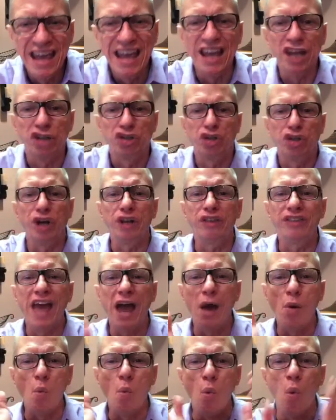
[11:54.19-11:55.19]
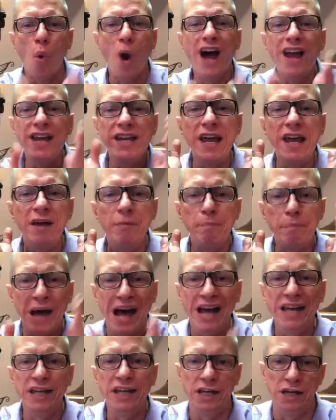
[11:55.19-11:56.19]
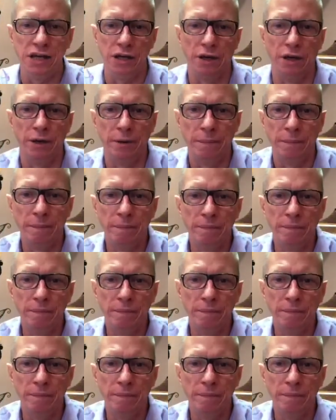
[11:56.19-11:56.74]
It took that one pioneer,